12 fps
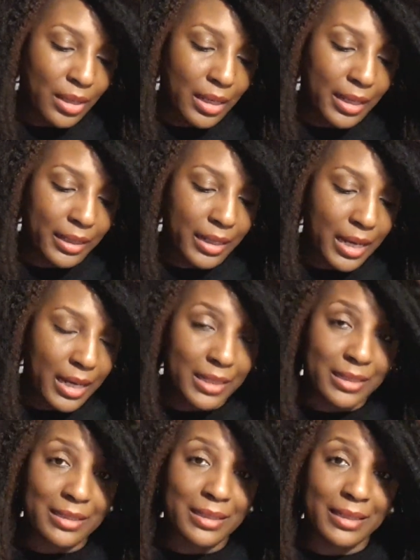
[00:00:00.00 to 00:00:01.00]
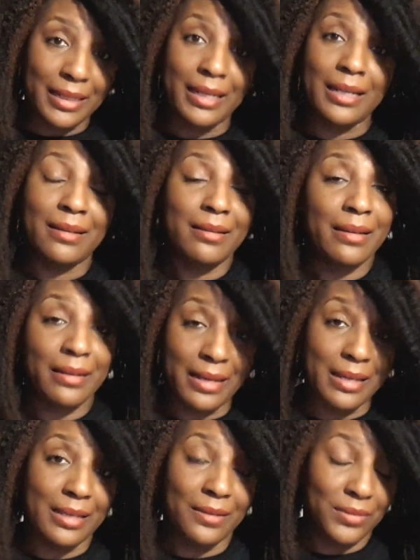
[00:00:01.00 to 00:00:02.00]
and kind to skin.
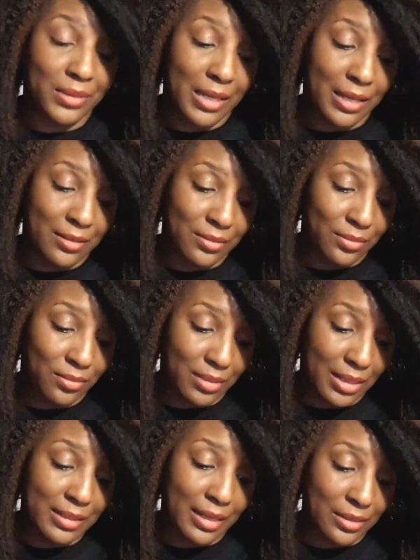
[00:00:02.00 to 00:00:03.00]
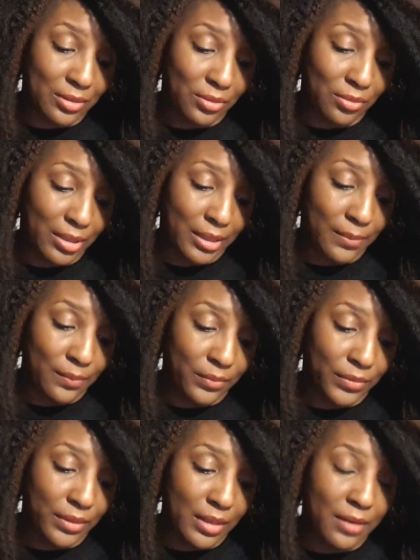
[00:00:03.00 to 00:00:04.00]
That even sounds that sounds great.
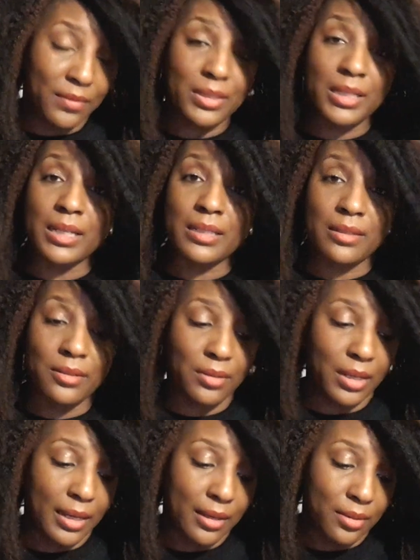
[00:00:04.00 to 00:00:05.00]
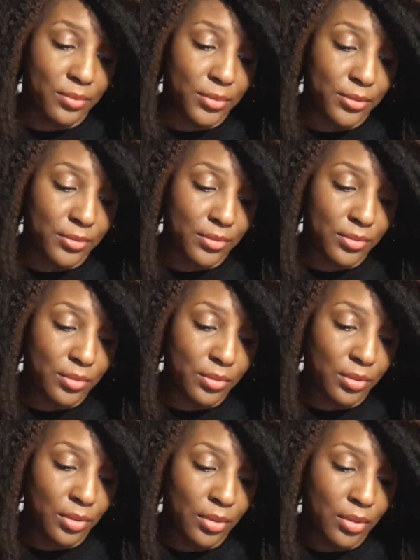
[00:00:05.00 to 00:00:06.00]
Never tested on animals.
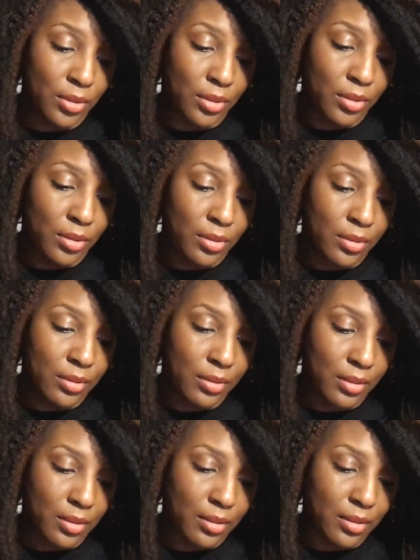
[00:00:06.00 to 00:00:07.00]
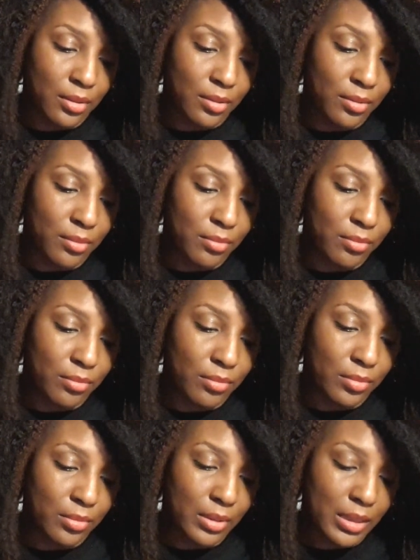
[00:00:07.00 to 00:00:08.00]
Huh.
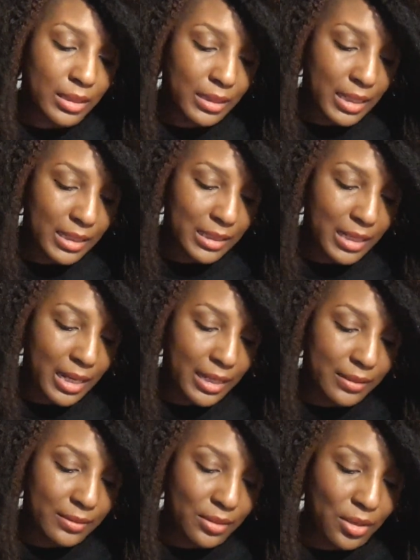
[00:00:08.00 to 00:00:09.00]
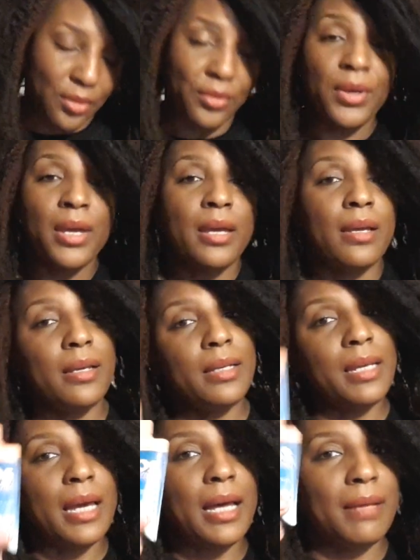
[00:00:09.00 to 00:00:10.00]
That's that's nice. So uh,
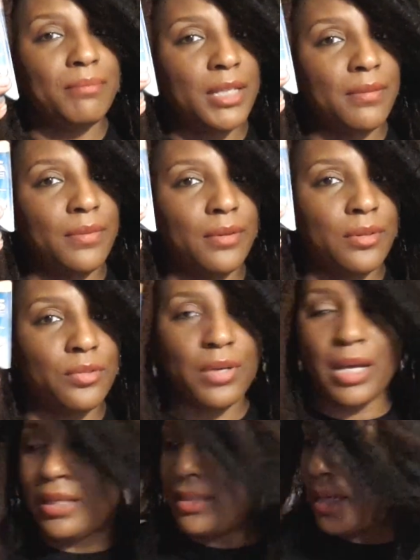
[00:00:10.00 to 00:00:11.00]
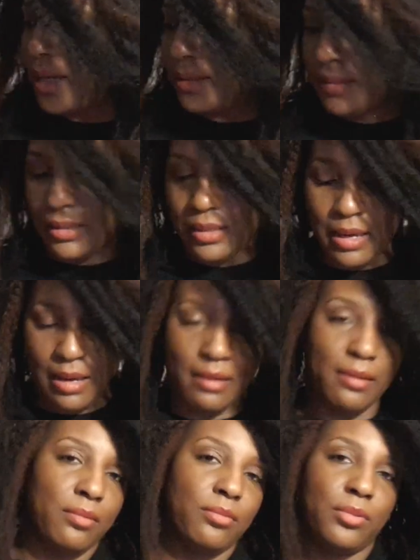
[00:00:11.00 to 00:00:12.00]
yeah, I'm definitely gonna try this out and see
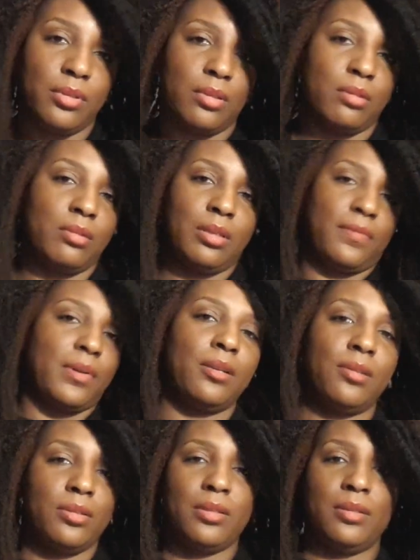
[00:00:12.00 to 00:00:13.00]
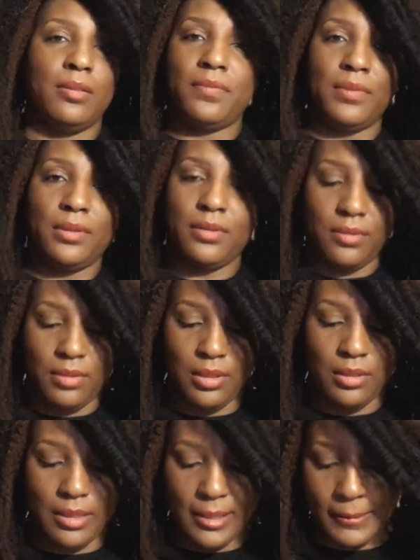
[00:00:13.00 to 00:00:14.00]
how you know see if I notice a difference or
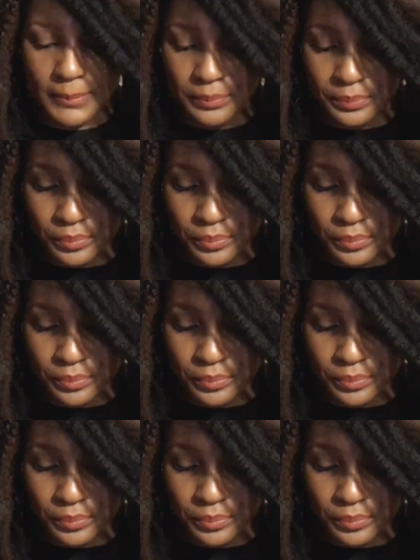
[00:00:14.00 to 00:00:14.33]
anything.